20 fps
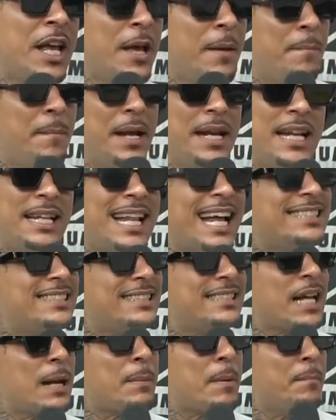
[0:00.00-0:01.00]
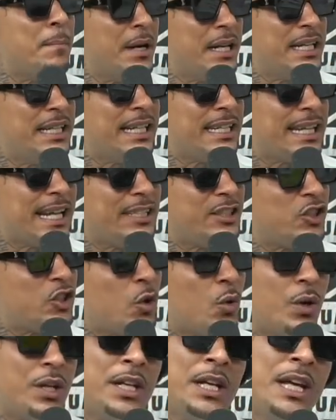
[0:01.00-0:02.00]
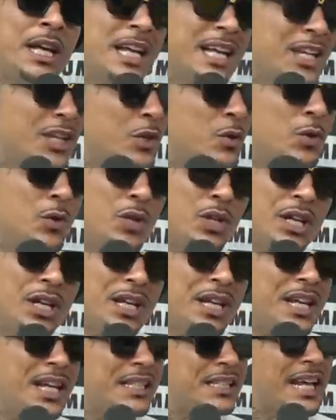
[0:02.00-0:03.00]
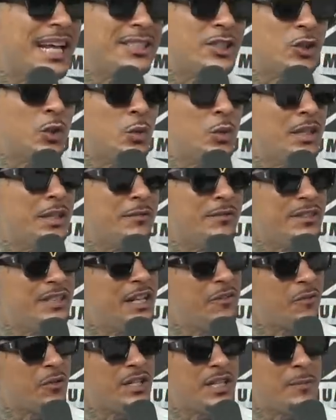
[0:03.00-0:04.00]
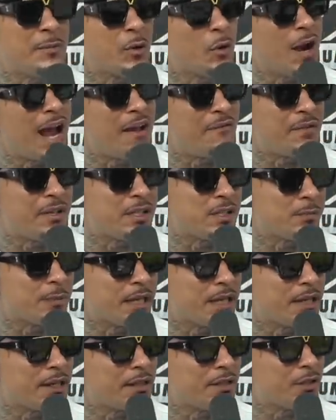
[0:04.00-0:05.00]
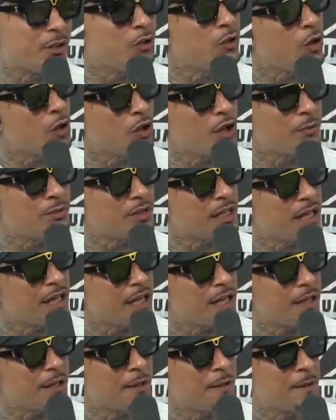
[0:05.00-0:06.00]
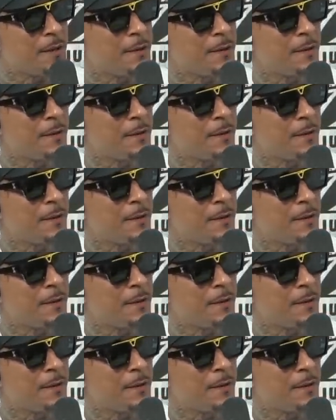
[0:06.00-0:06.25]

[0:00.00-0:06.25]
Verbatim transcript: meaning that's the type of money that they showing. Yeah, that's two di- different demographics, man. Yeah, you yeah, know what I'm yeah, saying? Yeah,